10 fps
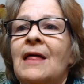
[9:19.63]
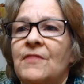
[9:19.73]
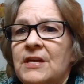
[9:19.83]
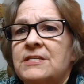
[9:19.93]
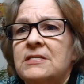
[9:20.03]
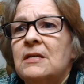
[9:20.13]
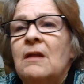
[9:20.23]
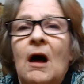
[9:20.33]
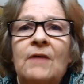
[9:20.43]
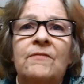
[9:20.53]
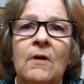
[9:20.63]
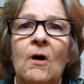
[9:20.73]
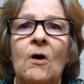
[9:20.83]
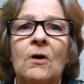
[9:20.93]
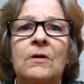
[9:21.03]
This is a
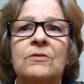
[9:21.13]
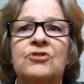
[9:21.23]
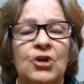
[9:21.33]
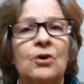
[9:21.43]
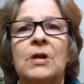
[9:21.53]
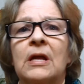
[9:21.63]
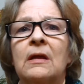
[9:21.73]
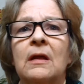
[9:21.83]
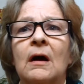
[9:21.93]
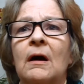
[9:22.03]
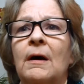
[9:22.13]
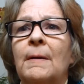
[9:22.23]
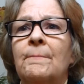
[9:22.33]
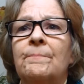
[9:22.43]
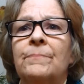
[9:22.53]
lifelong journey.
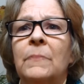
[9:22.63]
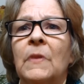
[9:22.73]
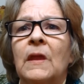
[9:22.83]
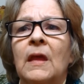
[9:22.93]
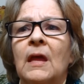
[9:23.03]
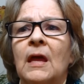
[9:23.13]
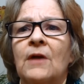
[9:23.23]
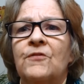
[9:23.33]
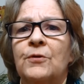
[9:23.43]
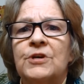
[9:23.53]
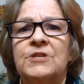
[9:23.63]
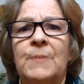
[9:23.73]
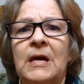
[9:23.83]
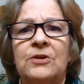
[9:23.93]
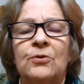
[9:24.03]
If you
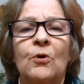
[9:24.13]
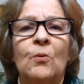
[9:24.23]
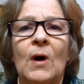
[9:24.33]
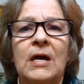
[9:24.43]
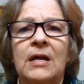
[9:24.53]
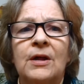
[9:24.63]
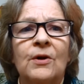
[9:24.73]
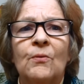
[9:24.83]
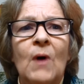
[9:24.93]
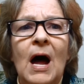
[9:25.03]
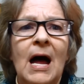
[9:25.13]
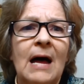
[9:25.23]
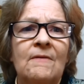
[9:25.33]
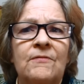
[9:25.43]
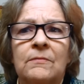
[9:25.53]
expect to awaken and
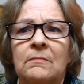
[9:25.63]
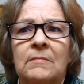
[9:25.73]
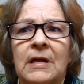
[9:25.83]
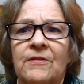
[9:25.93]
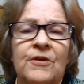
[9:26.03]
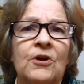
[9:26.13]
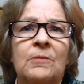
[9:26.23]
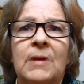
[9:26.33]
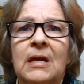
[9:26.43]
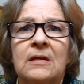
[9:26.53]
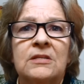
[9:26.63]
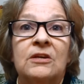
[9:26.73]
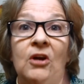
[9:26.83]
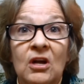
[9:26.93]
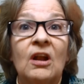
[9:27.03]
arrive in 30 minutes,
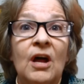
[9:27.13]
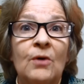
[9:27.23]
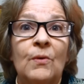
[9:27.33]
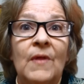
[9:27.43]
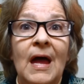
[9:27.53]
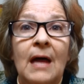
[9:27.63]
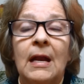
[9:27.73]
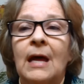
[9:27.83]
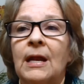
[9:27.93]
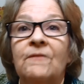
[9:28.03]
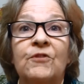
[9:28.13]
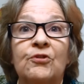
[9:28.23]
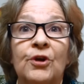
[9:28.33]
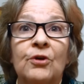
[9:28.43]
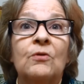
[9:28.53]
good luck with that. And if you
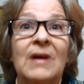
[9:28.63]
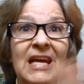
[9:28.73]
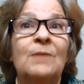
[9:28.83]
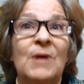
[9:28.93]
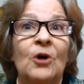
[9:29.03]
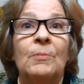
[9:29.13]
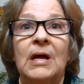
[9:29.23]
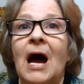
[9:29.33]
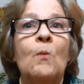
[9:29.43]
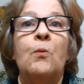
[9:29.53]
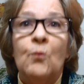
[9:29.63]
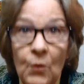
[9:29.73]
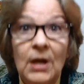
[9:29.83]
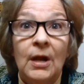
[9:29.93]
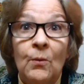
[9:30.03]
do, email me. I
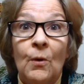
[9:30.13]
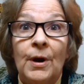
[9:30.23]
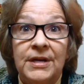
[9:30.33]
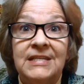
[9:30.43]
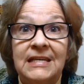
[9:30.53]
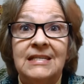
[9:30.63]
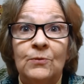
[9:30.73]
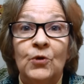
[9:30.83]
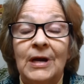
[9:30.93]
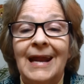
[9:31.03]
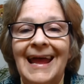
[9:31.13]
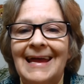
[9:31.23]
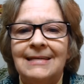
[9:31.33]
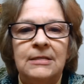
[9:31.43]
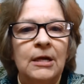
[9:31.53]
really want to see someone that
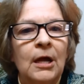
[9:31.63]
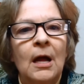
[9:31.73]
has.